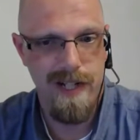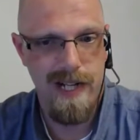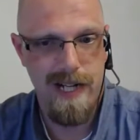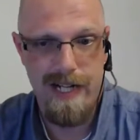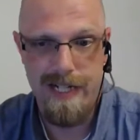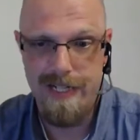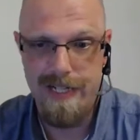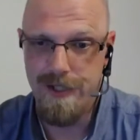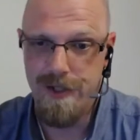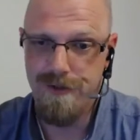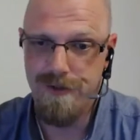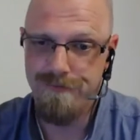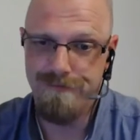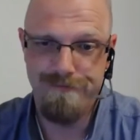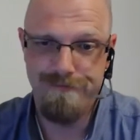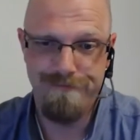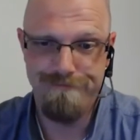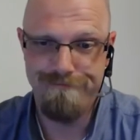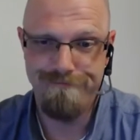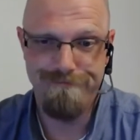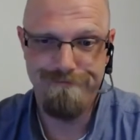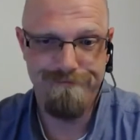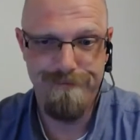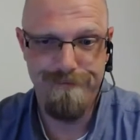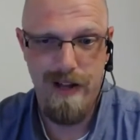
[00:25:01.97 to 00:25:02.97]
I just
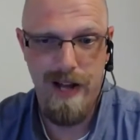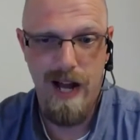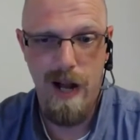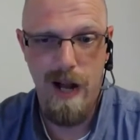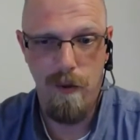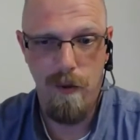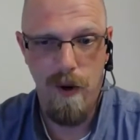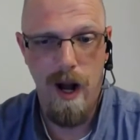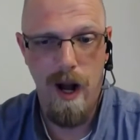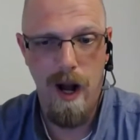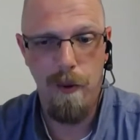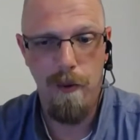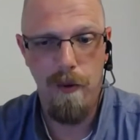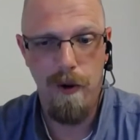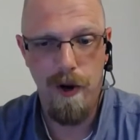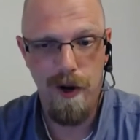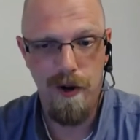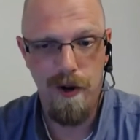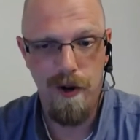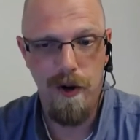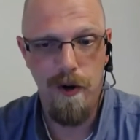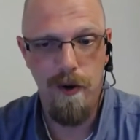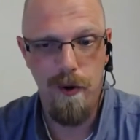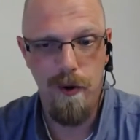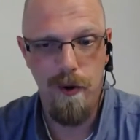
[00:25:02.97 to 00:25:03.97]
I want to
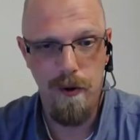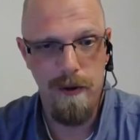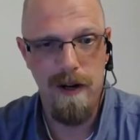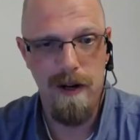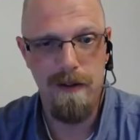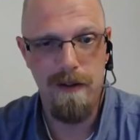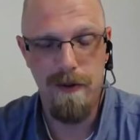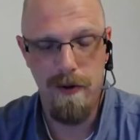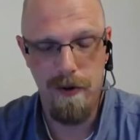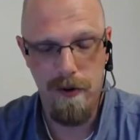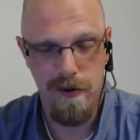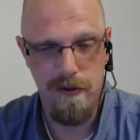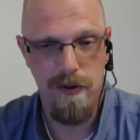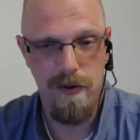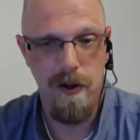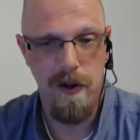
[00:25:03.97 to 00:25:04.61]
know who my phone is